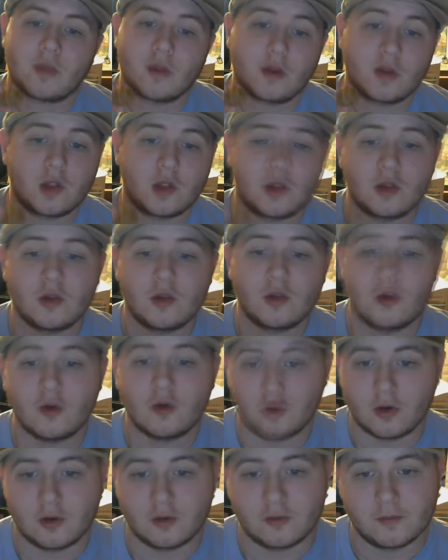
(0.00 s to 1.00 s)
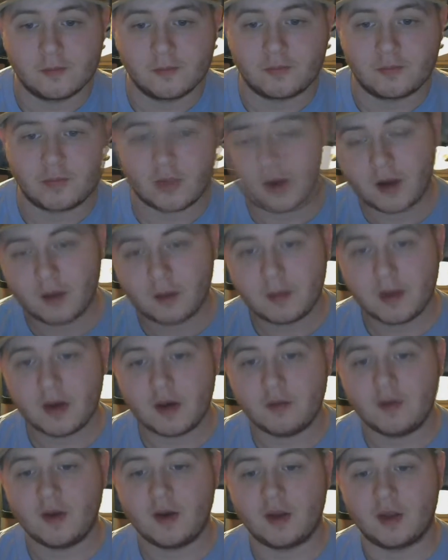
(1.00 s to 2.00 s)
So good. And I'm not
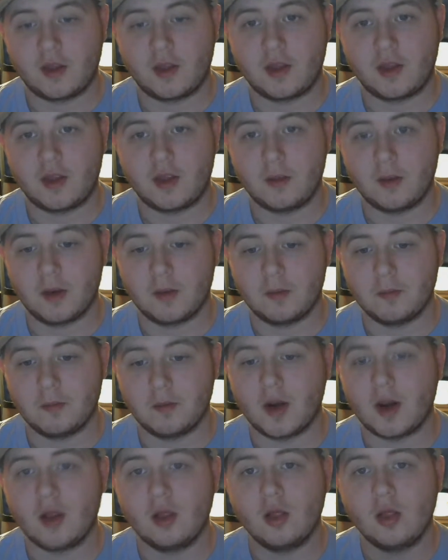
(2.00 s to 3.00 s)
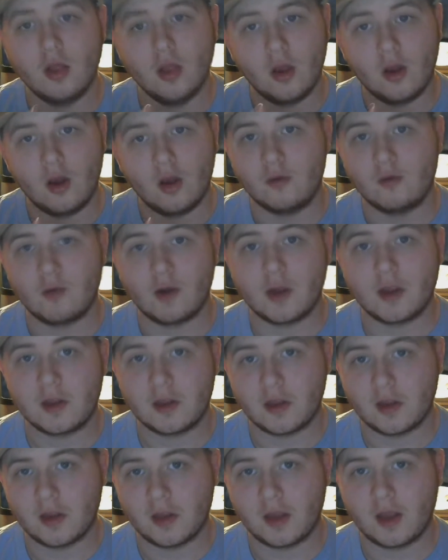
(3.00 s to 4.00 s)
a fan of cinnamon, but I love
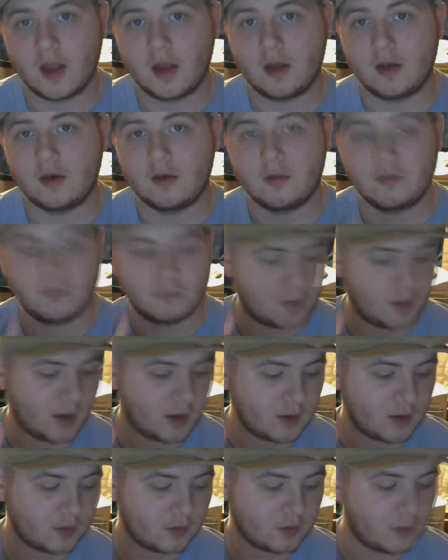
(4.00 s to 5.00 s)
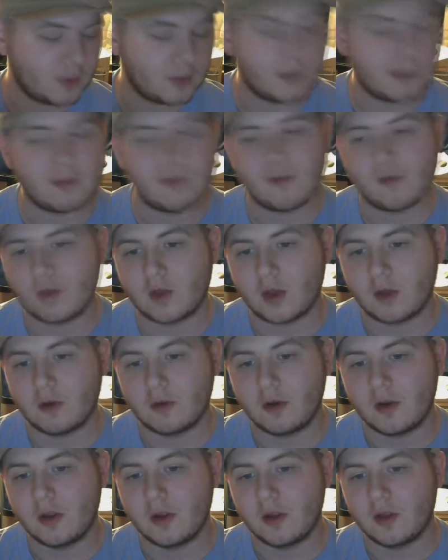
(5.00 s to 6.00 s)
raisins, and actually one of my favorite
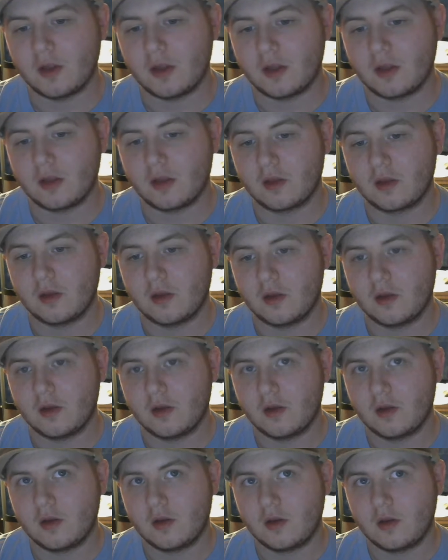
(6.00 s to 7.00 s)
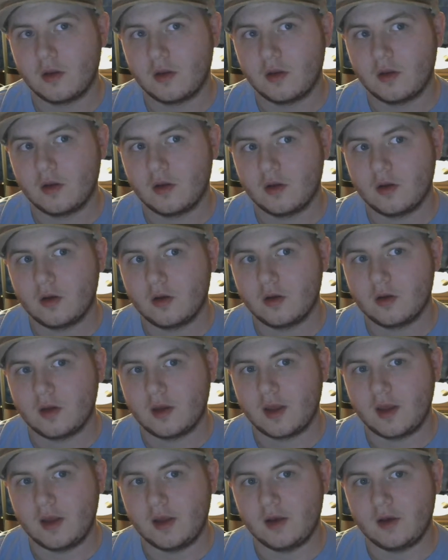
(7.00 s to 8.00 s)
cereals
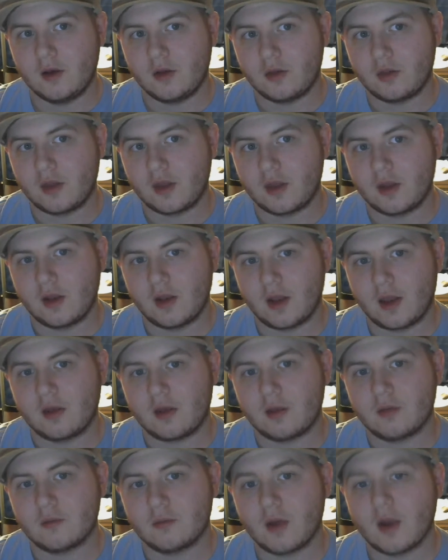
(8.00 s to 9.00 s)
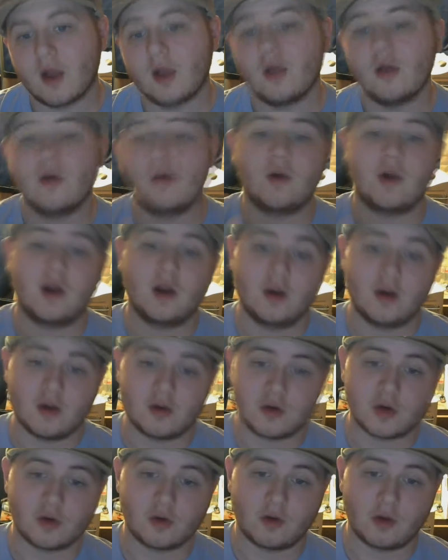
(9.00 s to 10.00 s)
to eat other than, like, I love Honey Nut
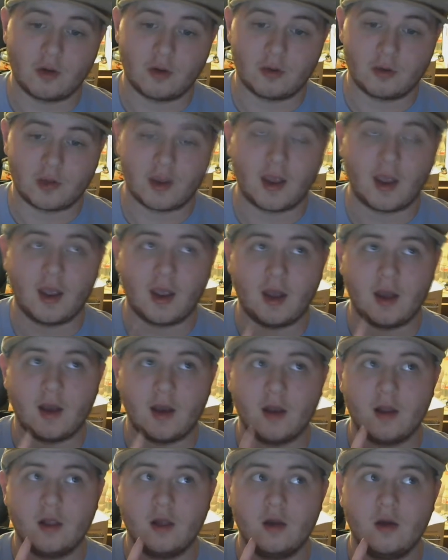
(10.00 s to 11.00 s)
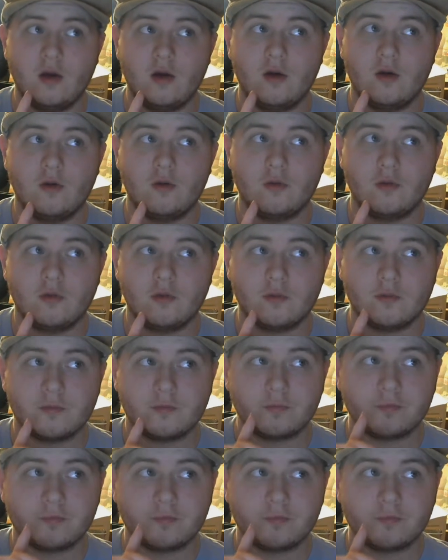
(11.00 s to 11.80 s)
Cheerios, and I love...